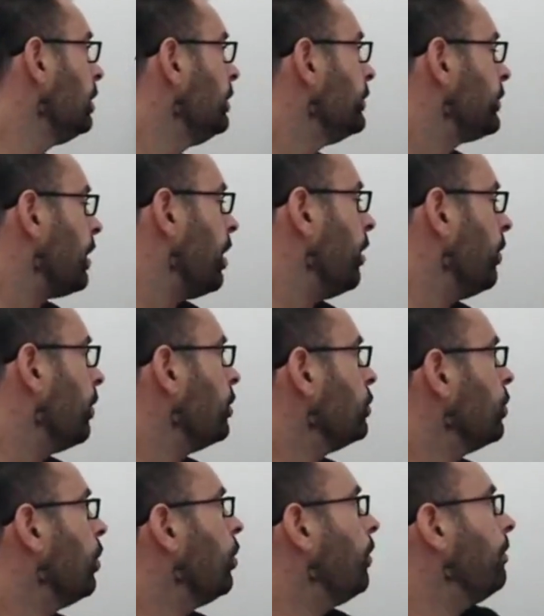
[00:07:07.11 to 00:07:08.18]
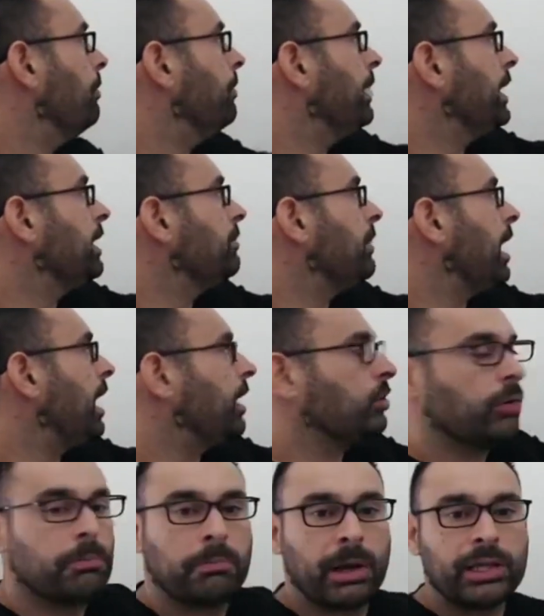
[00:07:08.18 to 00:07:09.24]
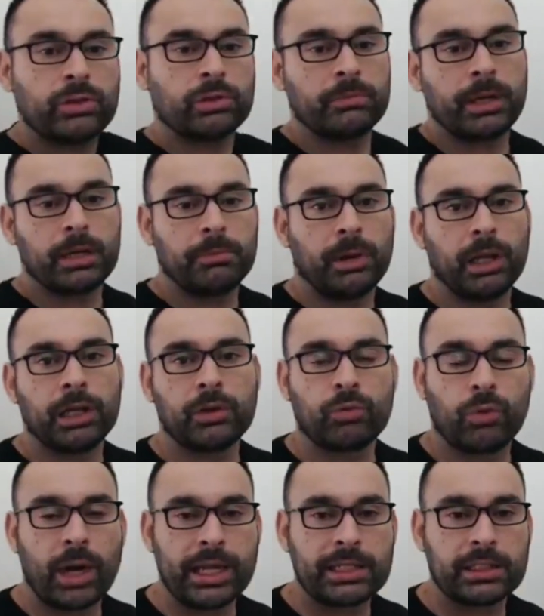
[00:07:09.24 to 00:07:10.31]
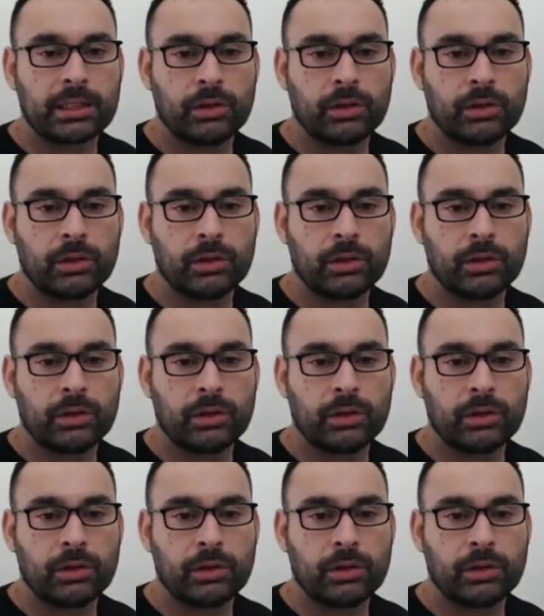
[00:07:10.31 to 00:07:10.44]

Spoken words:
So your BMR, your basal metabolic rate,